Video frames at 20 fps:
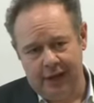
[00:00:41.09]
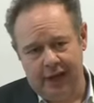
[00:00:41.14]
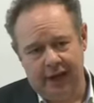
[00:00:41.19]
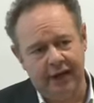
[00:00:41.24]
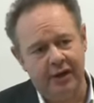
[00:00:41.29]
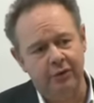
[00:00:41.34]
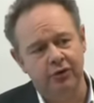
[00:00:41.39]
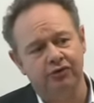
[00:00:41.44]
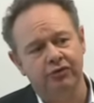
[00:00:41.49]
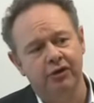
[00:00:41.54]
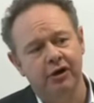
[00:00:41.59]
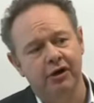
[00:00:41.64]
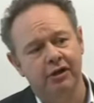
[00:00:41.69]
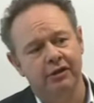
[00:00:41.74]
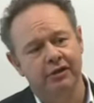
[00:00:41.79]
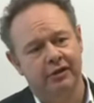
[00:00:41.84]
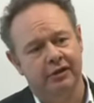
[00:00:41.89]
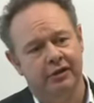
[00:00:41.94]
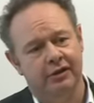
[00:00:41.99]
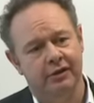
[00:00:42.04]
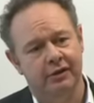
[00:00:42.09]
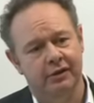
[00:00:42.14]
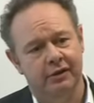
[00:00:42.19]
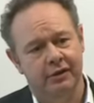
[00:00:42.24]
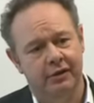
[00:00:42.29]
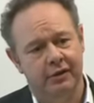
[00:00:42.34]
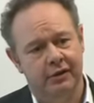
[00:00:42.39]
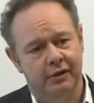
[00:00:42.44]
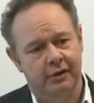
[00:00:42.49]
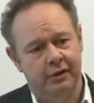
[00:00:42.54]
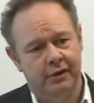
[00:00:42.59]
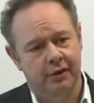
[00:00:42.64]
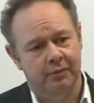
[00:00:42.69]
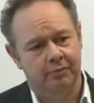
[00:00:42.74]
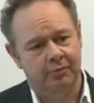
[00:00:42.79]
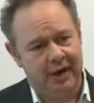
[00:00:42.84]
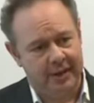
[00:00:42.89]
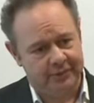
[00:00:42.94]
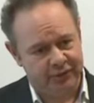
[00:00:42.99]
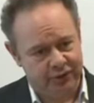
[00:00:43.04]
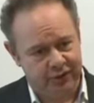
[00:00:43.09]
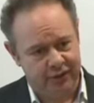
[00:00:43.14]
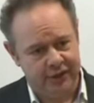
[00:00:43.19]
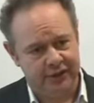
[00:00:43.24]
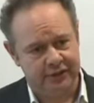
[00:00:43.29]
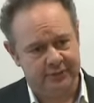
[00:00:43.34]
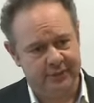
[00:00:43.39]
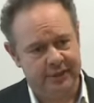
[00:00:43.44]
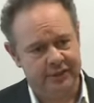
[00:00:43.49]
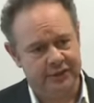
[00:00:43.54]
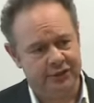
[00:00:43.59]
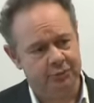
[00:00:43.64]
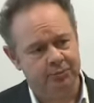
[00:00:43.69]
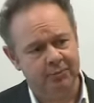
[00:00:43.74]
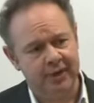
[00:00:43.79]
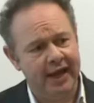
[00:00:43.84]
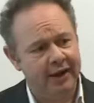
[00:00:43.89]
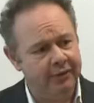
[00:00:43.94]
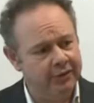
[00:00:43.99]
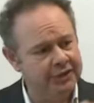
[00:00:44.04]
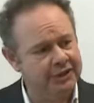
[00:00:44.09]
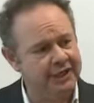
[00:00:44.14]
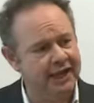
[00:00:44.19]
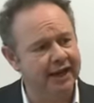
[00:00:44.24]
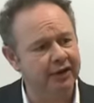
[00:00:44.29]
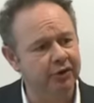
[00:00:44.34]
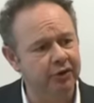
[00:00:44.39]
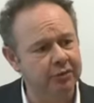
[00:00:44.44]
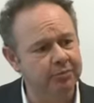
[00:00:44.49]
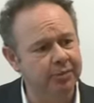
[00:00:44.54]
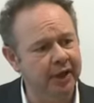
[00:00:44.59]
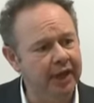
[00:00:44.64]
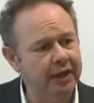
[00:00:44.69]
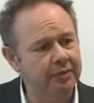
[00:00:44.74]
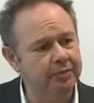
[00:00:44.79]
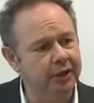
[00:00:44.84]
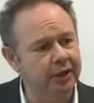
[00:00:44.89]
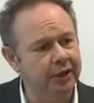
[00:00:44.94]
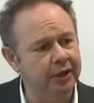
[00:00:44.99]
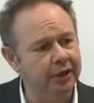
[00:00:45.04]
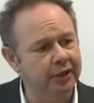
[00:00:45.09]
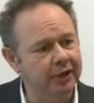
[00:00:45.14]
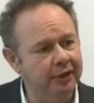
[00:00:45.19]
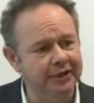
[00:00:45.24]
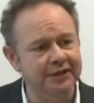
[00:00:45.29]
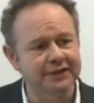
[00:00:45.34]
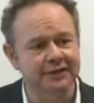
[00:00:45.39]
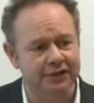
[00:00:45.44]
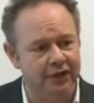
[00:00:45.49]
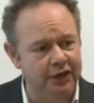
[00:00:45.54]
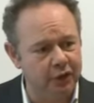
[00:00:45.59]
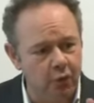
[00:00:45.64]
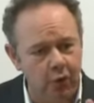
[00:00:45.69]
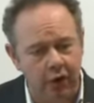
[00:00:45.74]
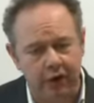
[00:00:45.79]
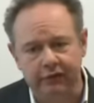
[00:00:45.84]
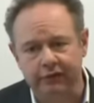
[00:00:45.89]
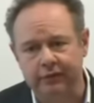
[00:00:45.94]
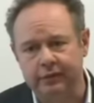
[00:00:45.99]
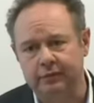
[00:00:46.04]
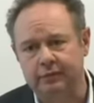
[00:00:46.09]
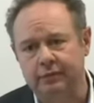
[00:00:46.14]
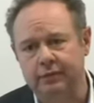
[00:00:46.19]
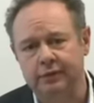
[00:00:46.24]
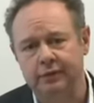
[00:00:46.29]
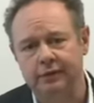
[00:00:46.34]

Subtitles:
And I would rather perhaps try and explain it to Perry's angry baby, at least only one of them.